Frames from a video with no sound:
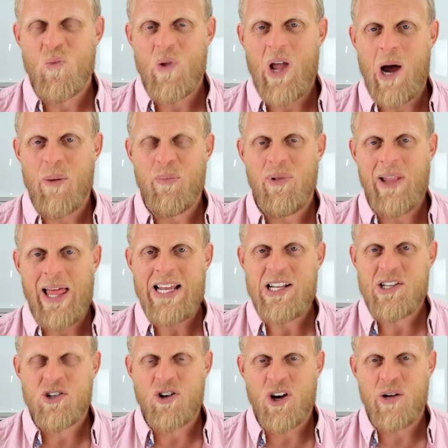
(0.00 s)
up
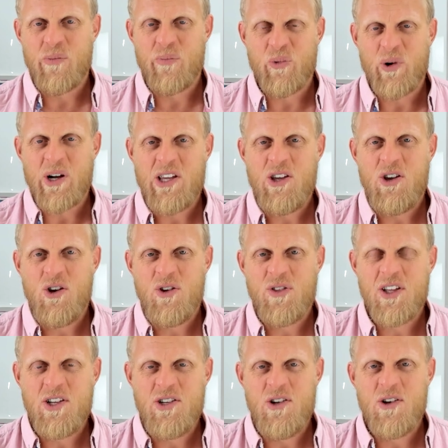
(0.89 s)
late, trying to bring you
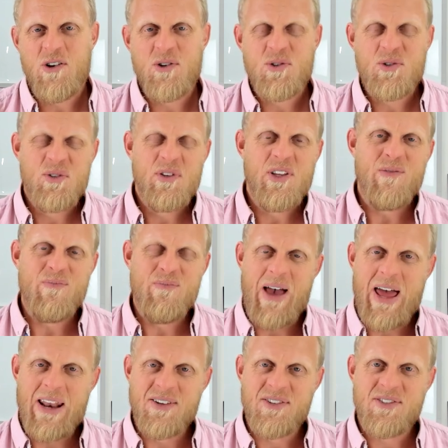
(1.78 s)
the news that
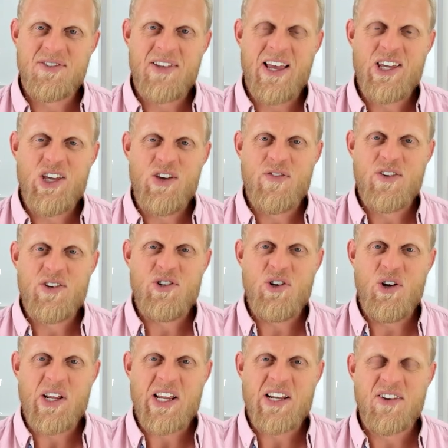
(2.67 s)
matters. Thank you for
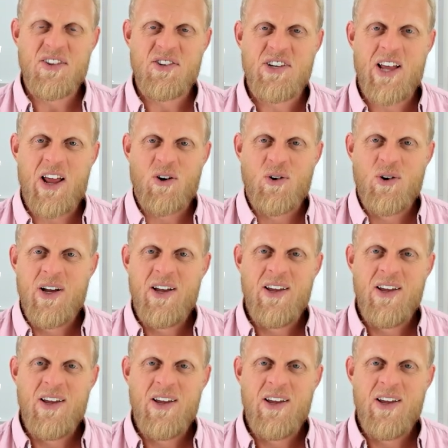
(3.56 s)
tuning into the channel.